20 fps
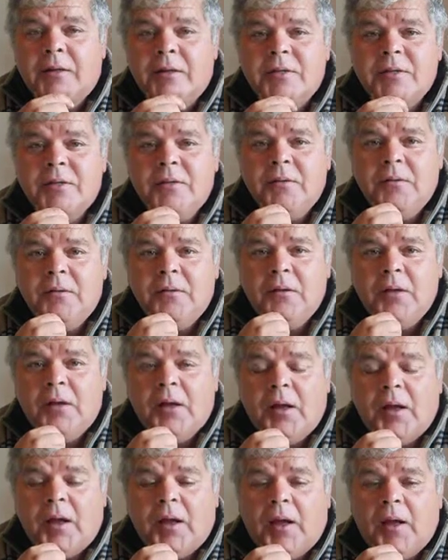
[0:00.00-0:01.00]
listen,
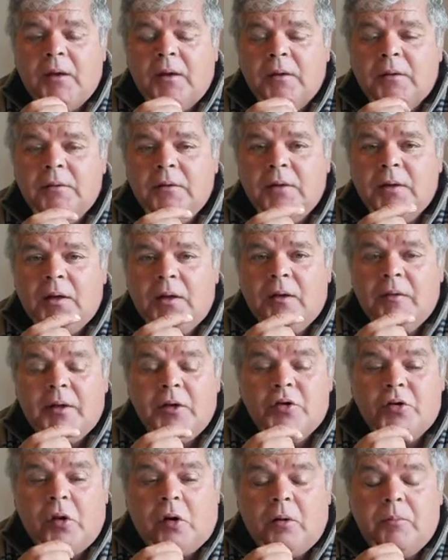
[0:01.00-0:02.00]
and
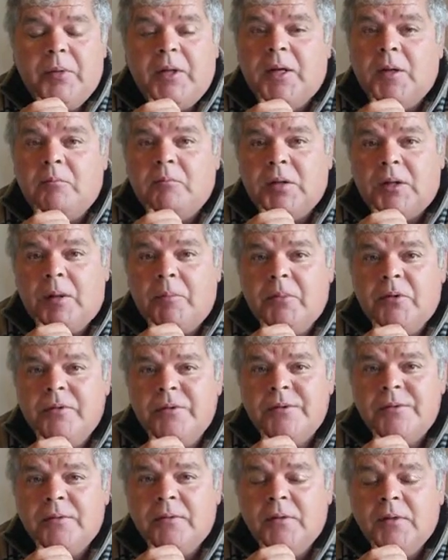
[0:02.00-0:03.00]
they should all become
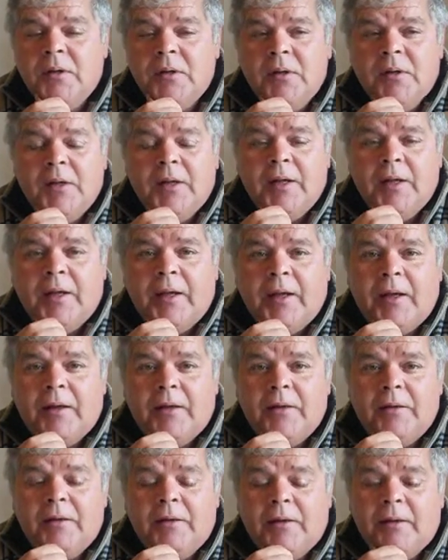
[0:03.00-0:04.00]
plumbers.
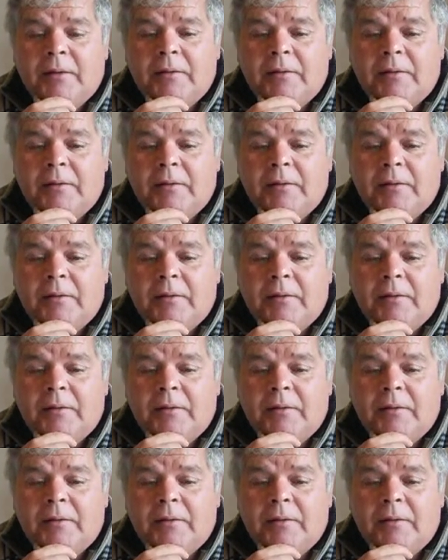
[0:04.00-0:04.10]
And